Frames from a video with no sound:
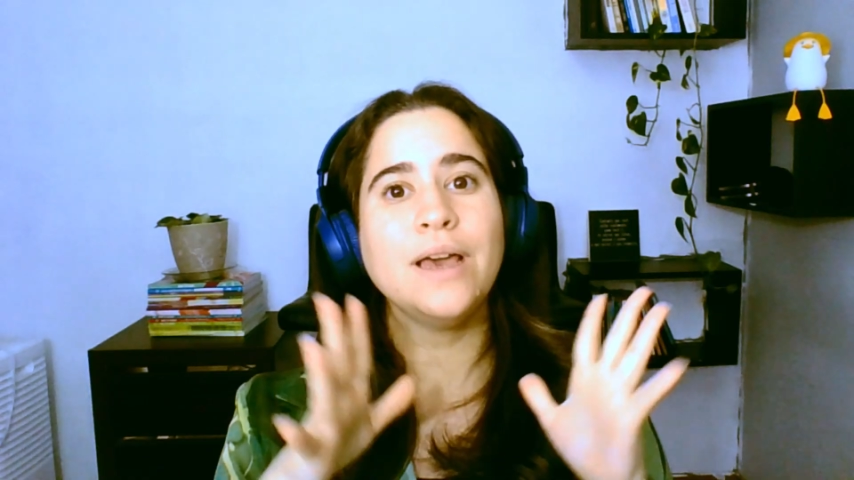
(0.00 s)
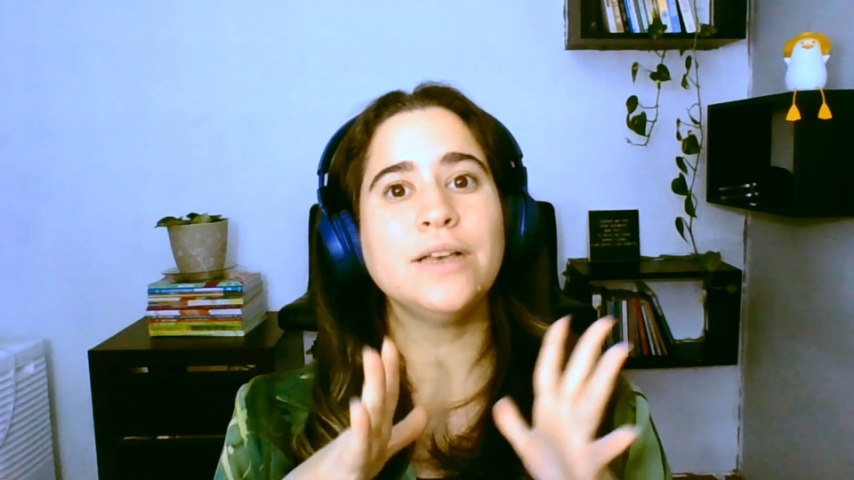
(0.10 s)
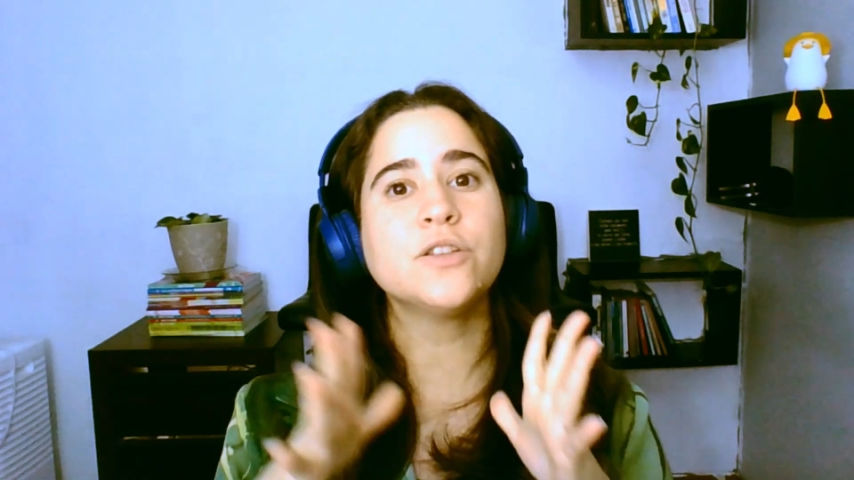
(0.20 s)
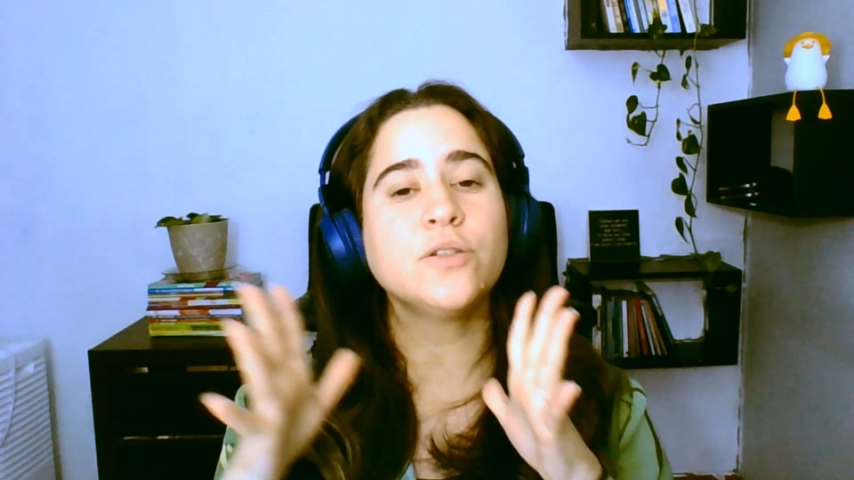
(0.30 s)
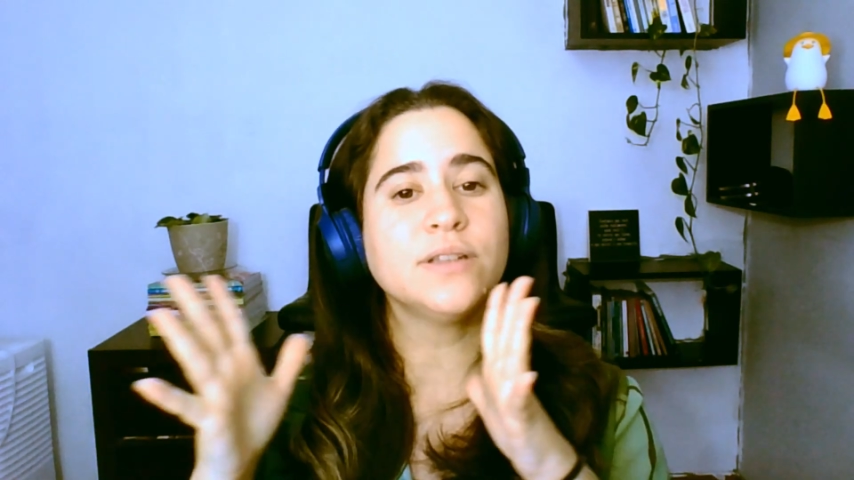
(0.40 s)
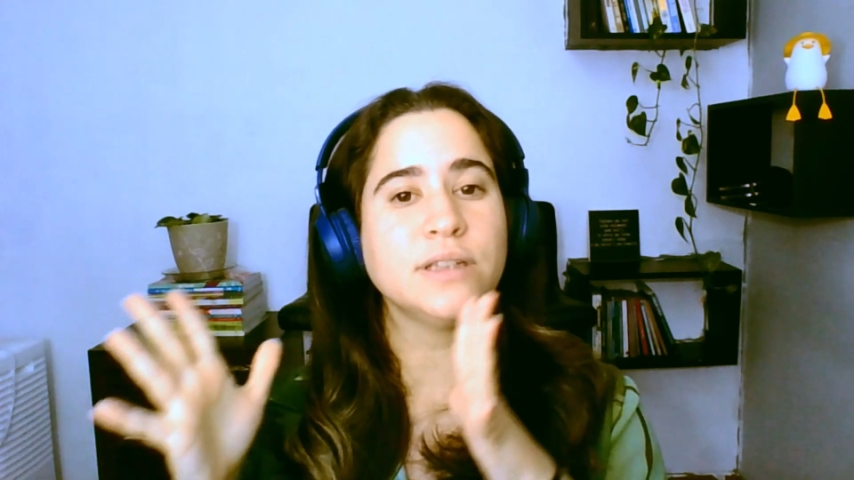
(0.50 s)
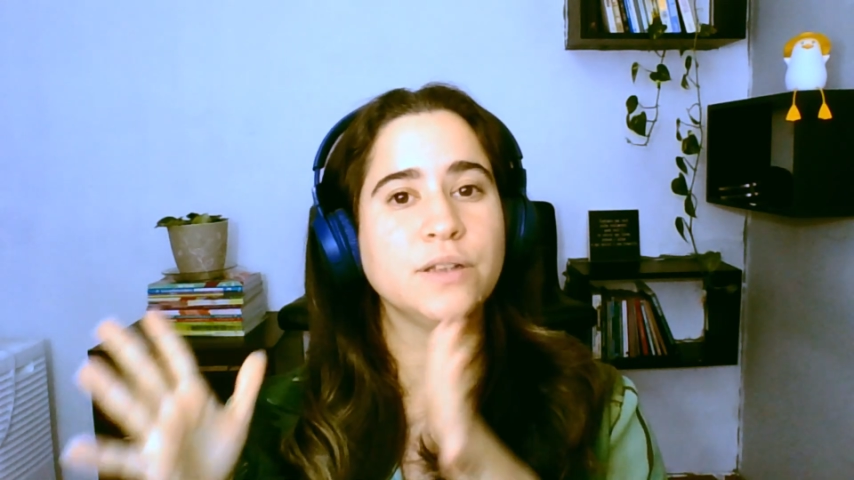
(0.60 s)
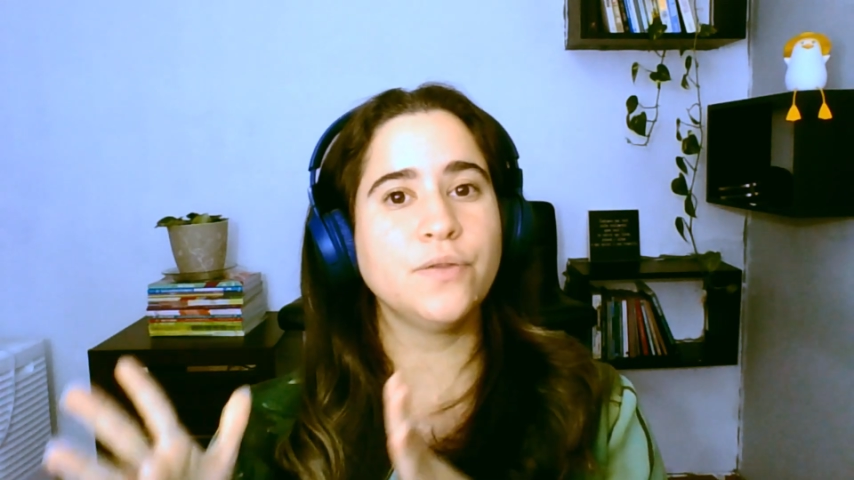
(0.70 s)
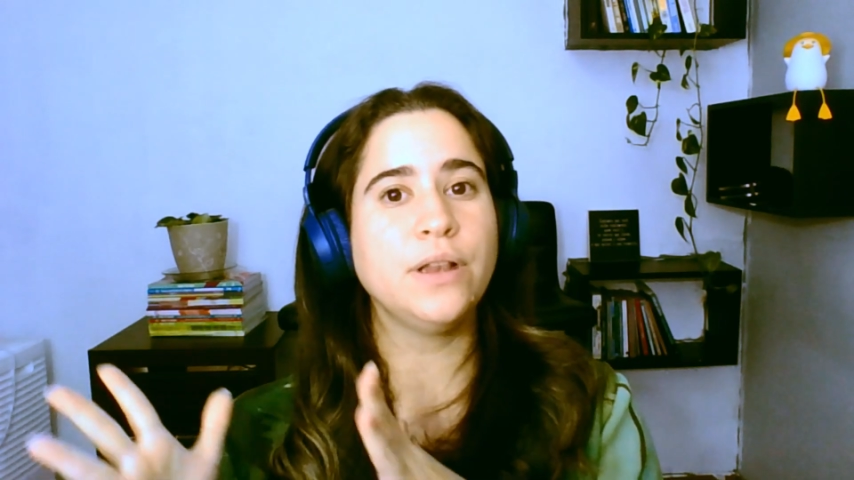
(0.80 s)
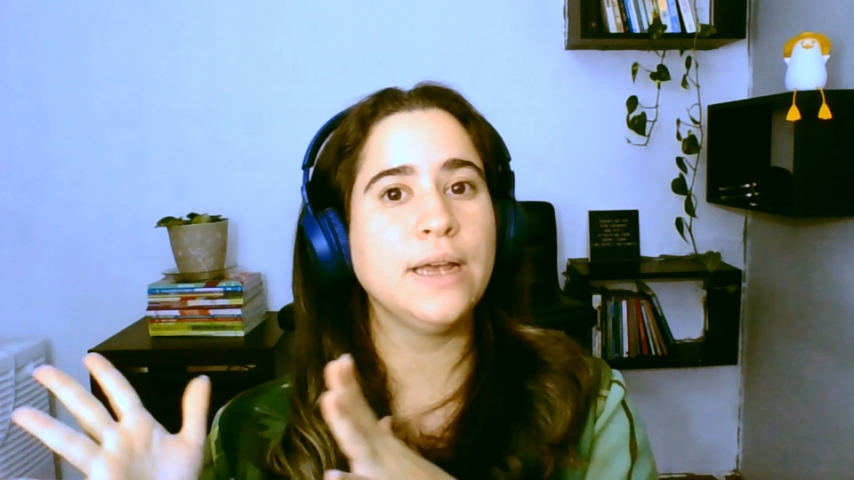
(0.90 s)

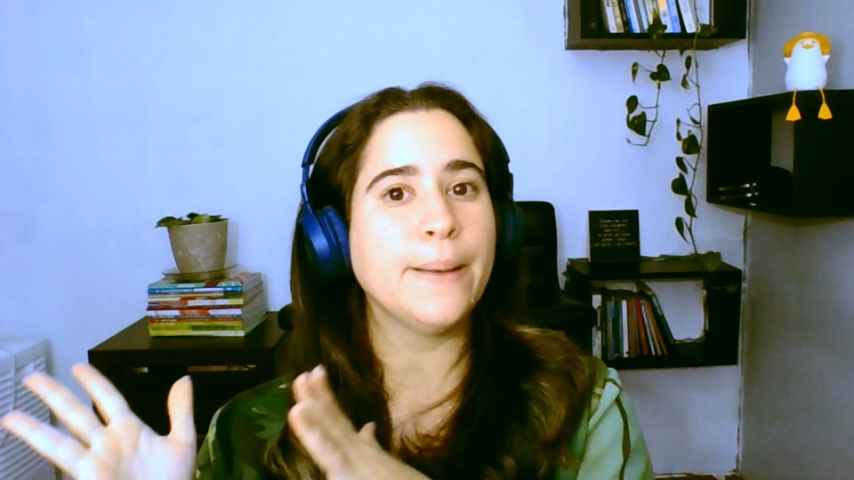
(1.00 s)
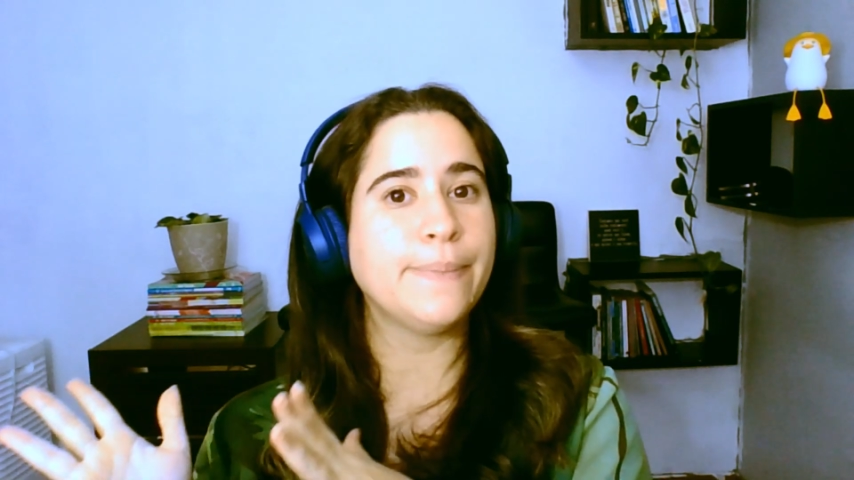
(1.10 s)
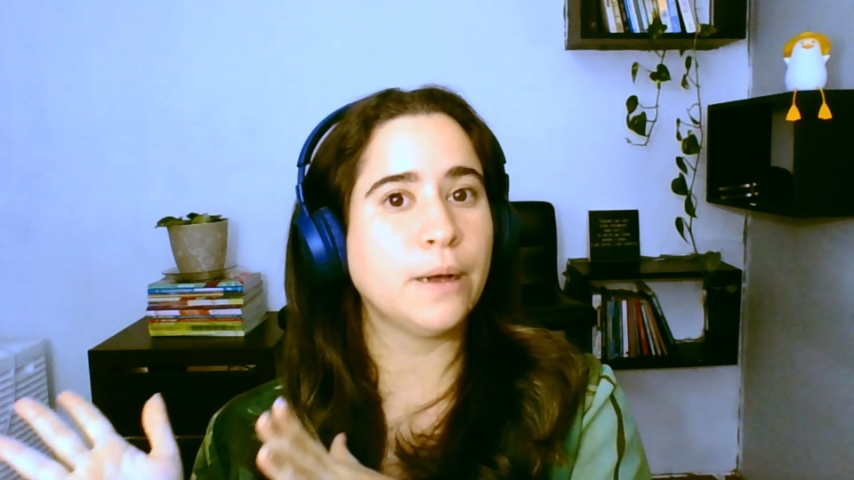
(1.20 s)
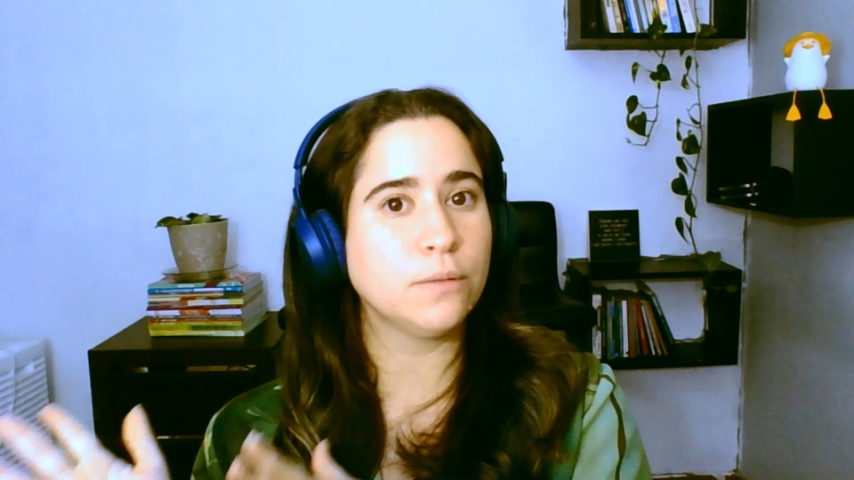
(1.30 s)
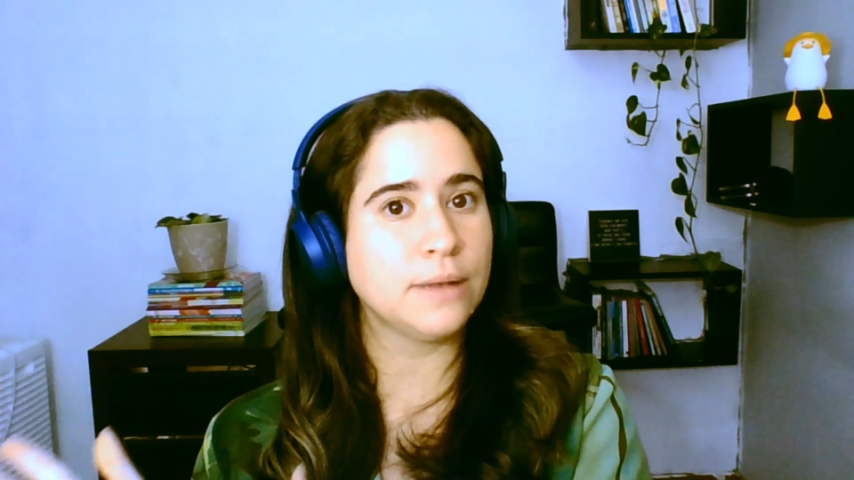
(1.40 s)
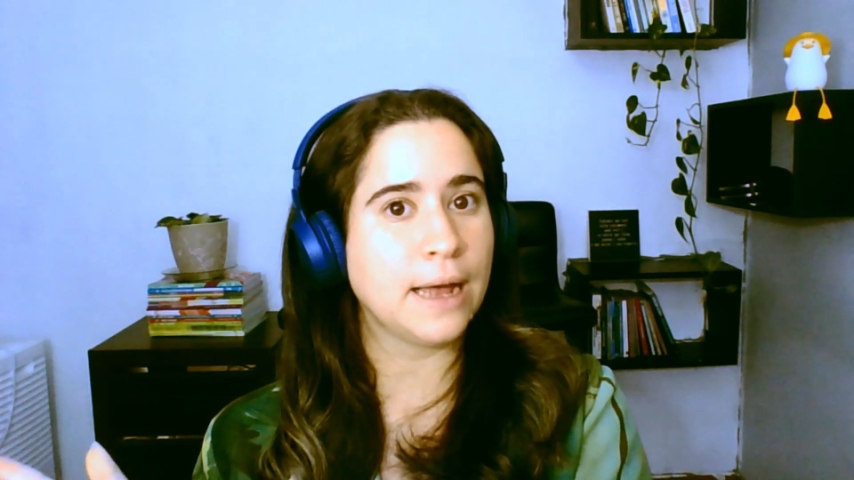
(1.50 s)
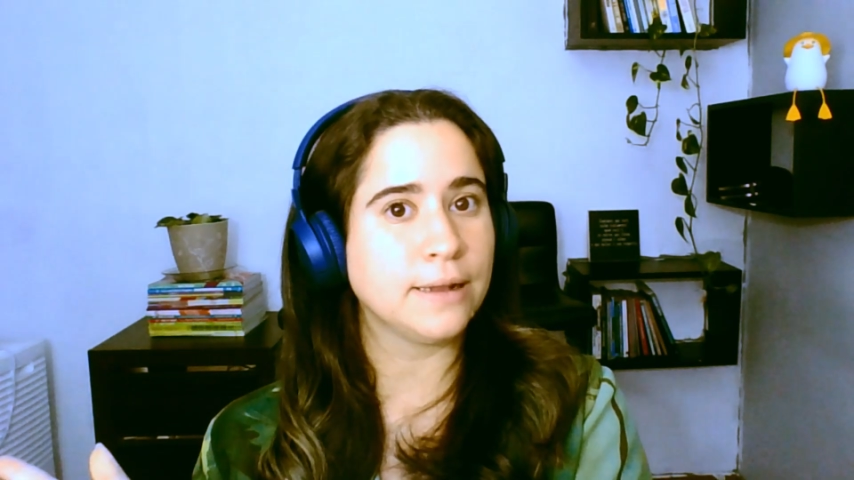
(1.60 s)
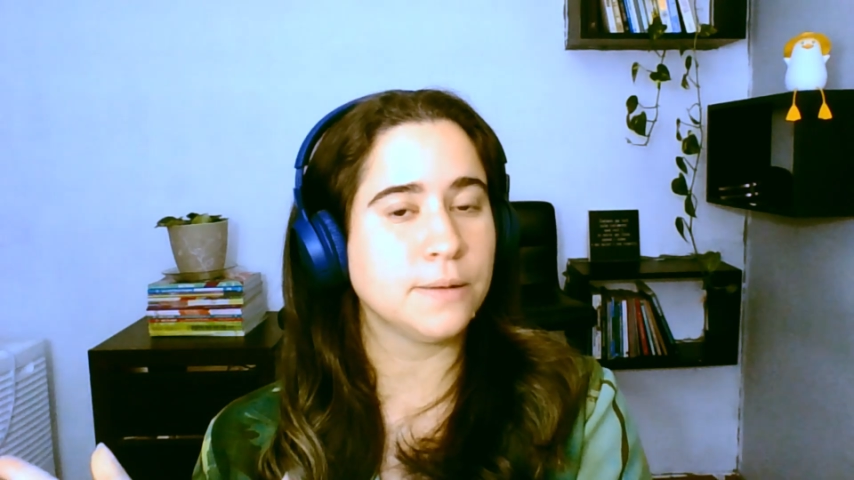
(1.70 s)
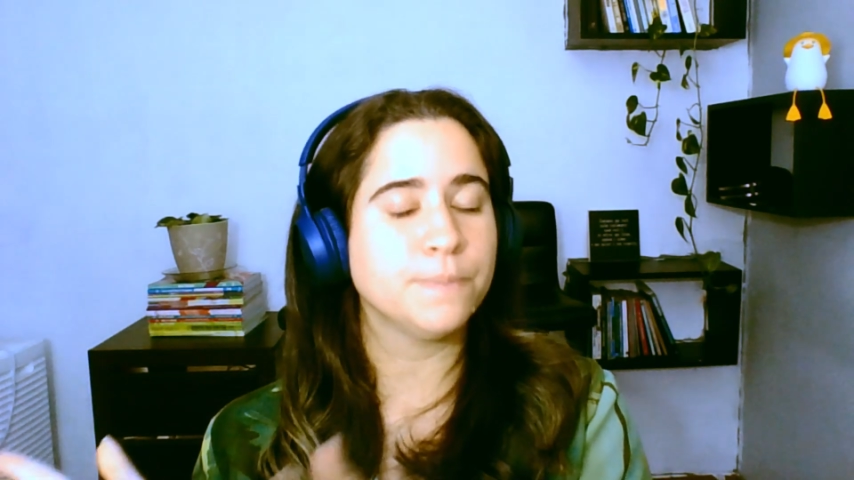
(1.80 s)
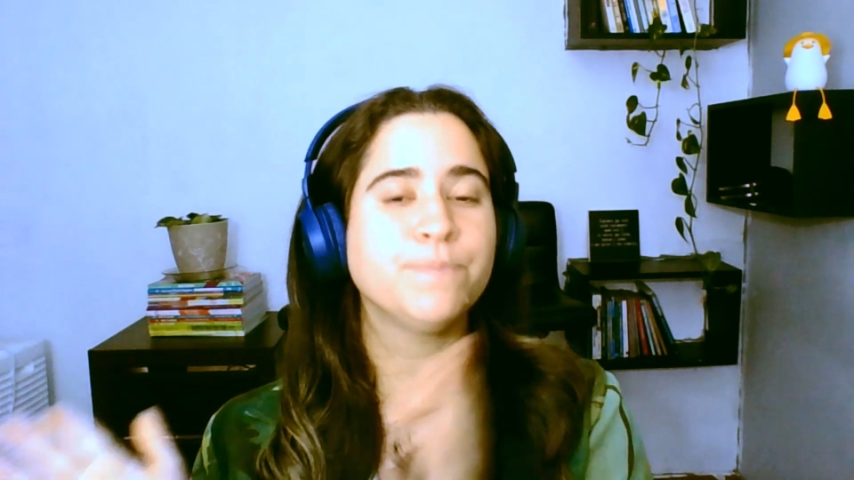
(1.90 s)
exclusively about that.